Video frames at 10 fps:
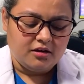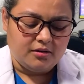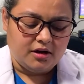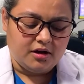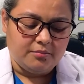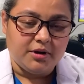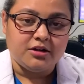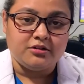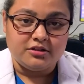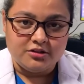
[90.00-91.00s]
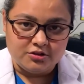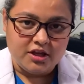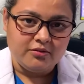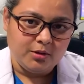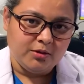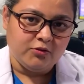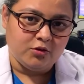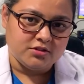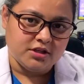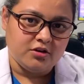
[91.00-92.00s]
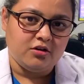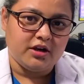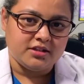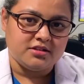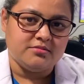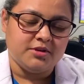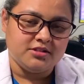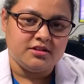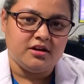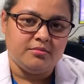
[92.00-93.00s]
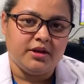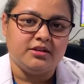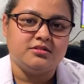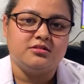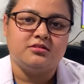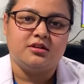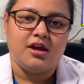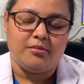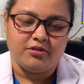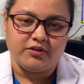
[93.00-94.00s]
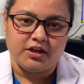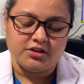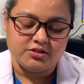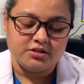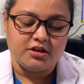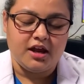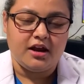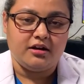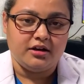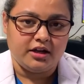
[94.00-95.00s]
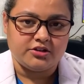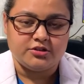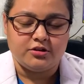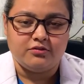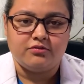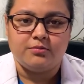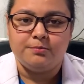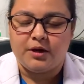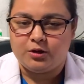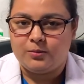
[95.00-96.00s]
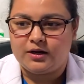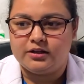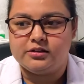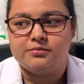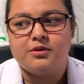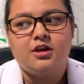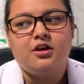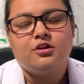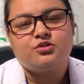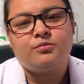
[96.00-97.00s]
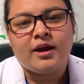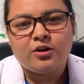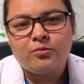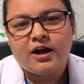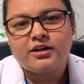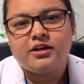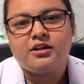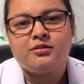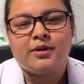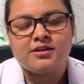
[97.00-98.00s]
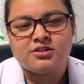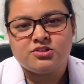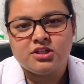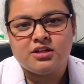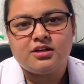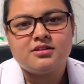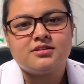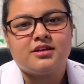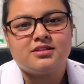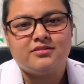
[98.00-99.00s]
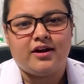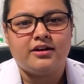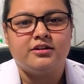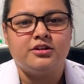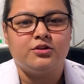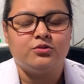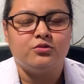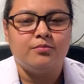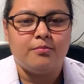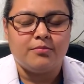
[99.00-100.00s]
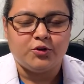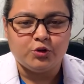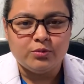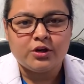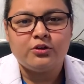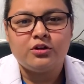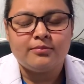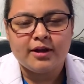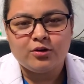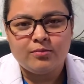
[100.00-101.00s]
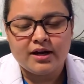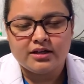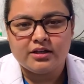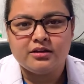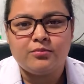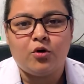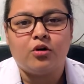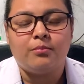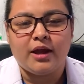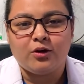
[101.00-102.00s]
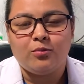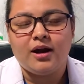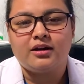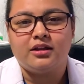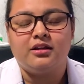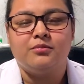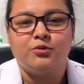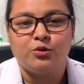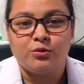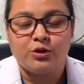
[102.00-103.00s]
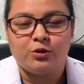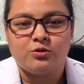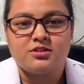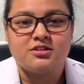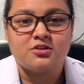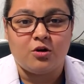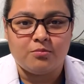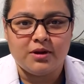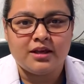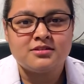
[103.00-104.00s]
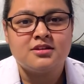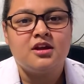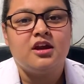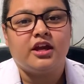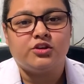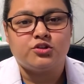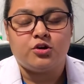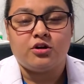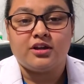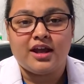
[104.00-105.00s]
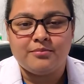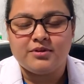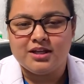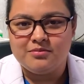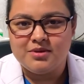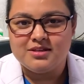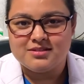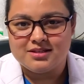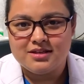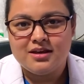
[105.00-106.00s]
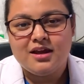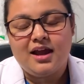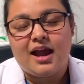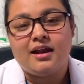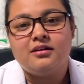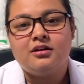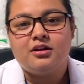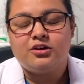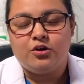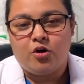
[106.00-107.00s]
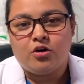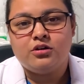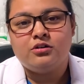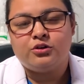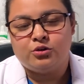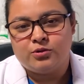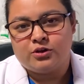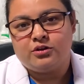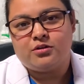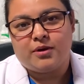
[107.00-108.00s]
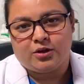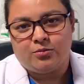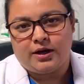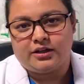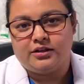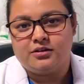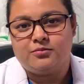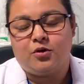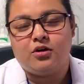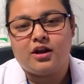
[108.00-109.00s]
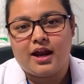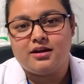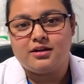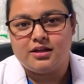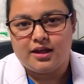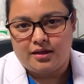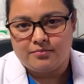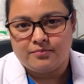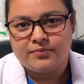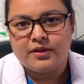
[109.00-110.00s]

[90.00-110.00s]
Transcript: Uh, but today we'll be focusing on nested PCR based amplification and detection of mycobacterium. So mycobacterium as a genus is divided into tubercular mycobacterium or mycobacterium tuberculosis complex, in short MTBC, and non-tubercular mycobacterium or NTM.